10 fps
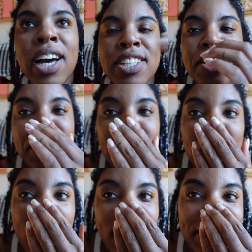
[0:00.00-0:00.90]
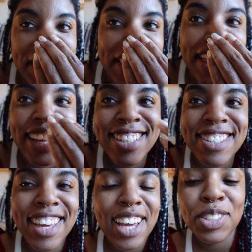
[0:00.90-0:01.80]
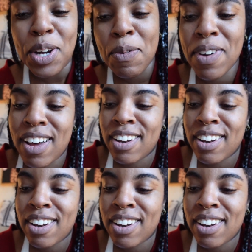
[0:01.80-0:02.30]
I started watching this K-drama